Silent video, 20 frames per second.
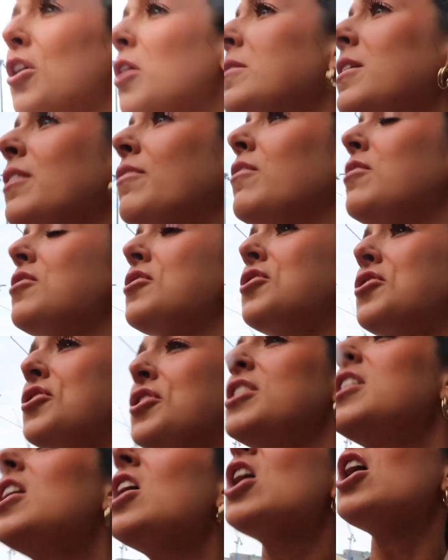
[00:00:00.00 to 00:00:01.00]
And so different to
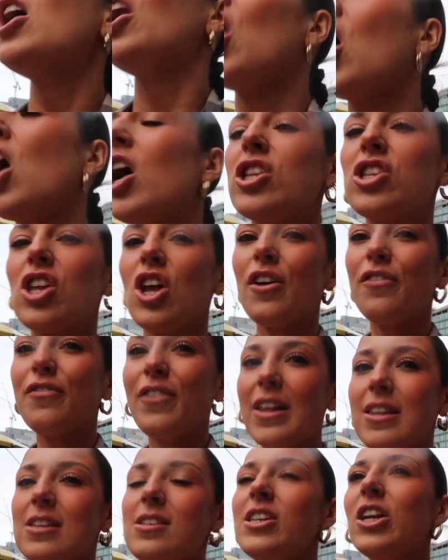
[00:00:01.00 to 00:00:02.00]
London. Like, I thought,
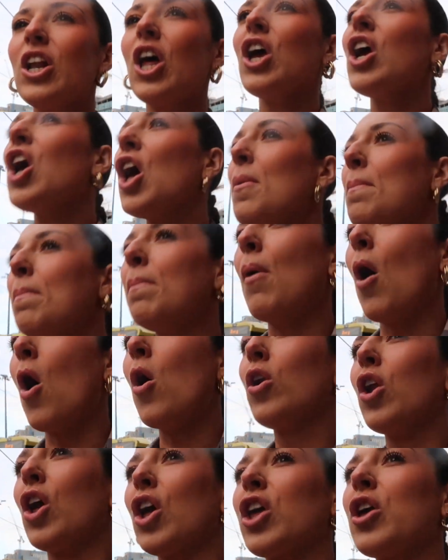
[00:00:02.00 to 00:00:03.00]
fancy like a bot,
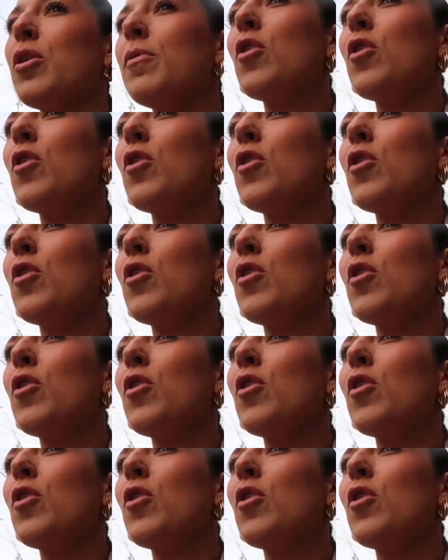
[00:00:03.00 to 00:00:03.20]
like a